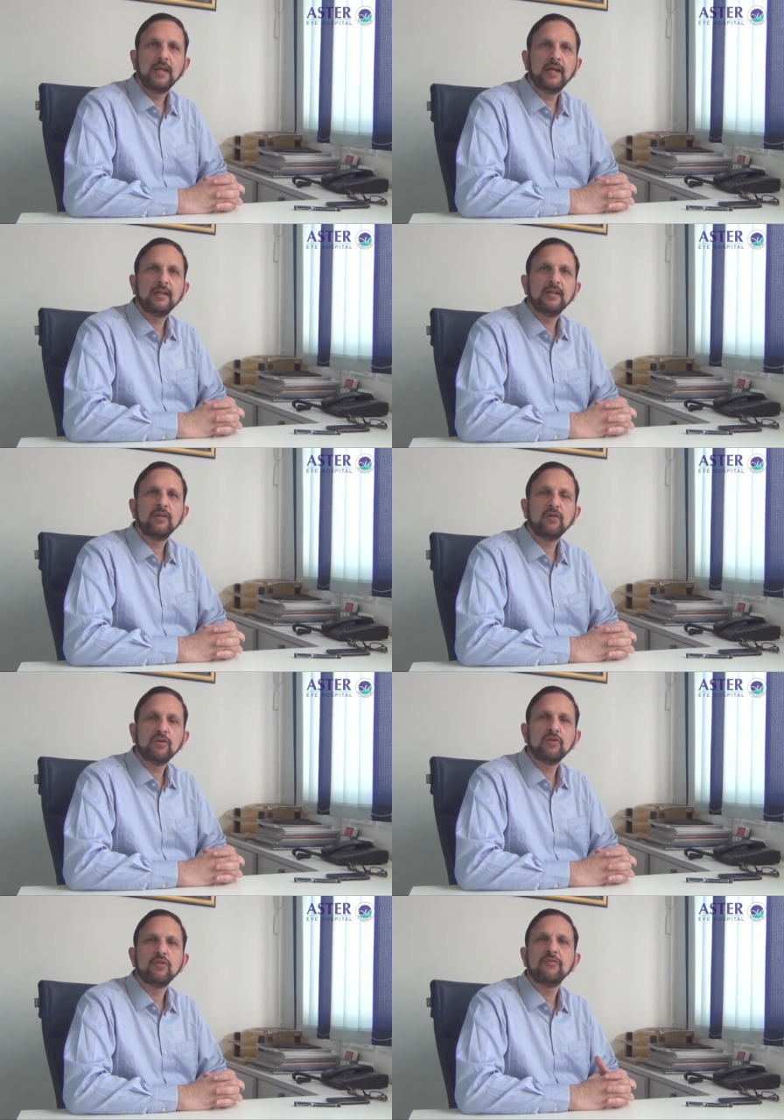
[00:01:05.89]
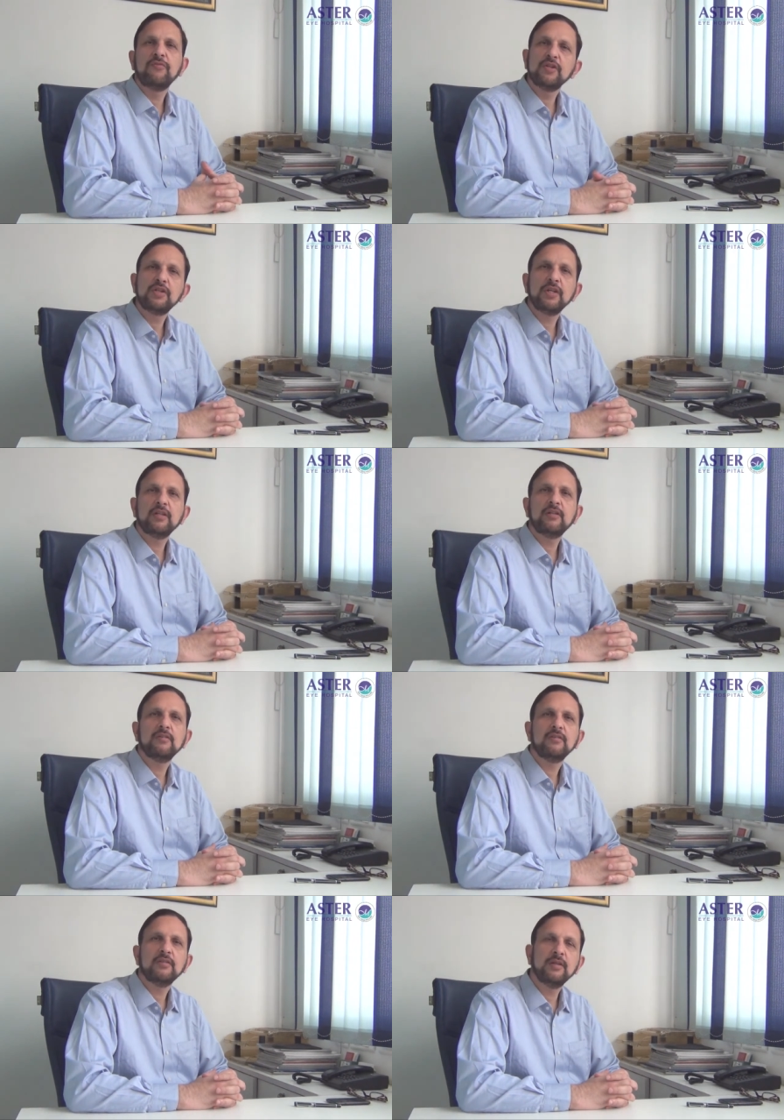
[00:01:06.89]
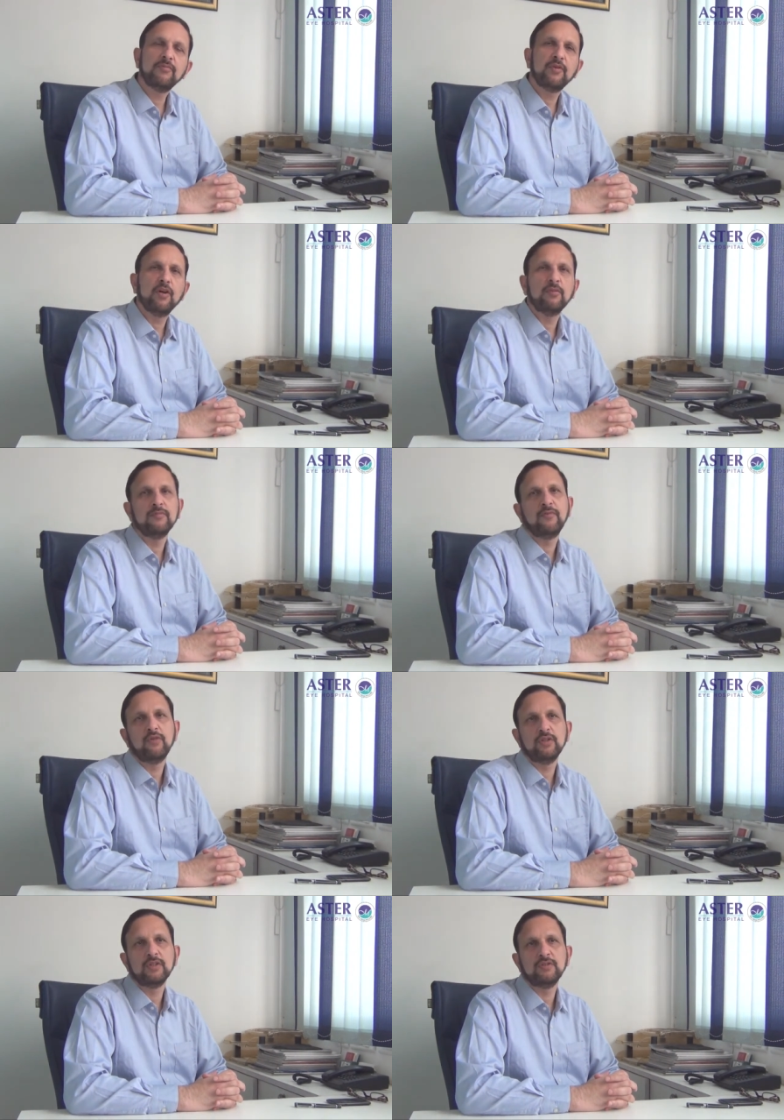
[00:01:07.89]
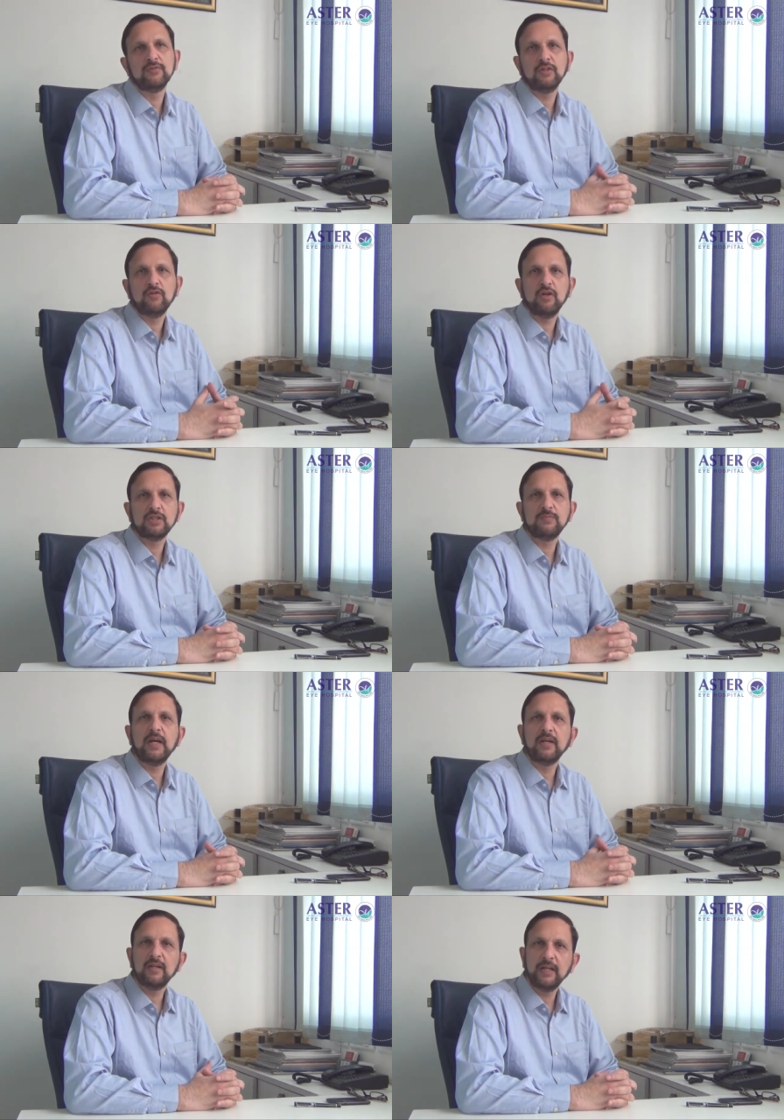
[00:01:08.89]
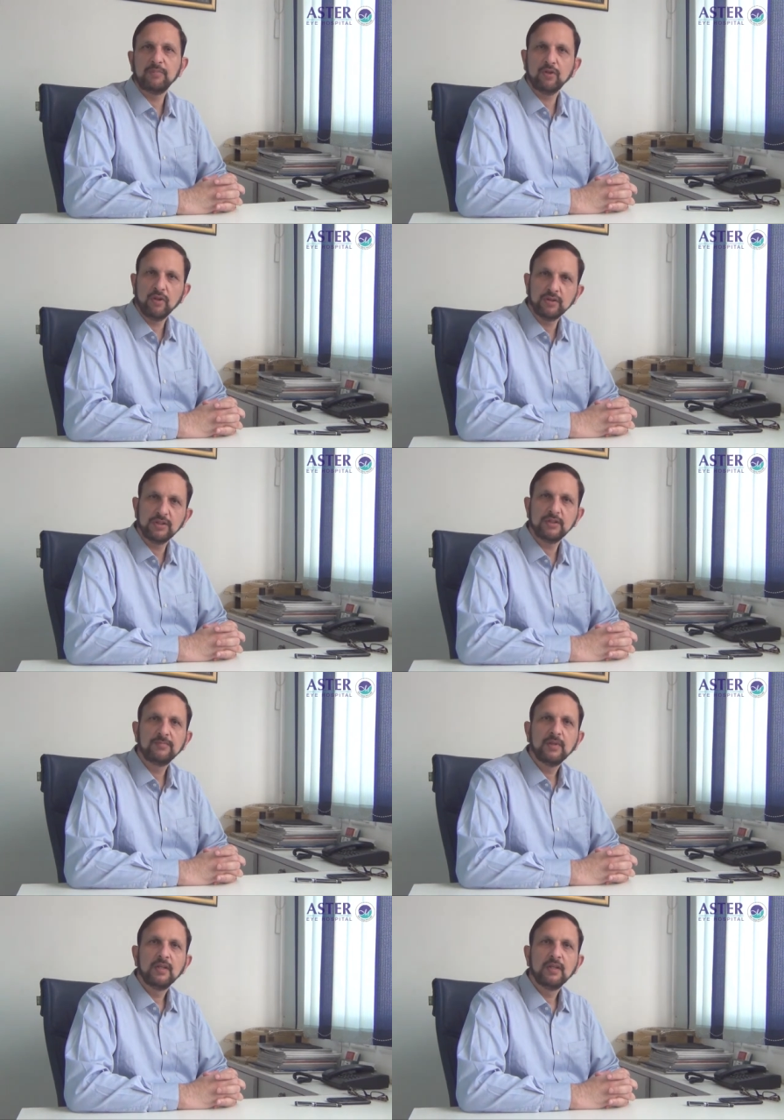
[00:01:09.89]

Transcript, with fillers: And in order to differentiate them from floaters which are caused by underlying pathology,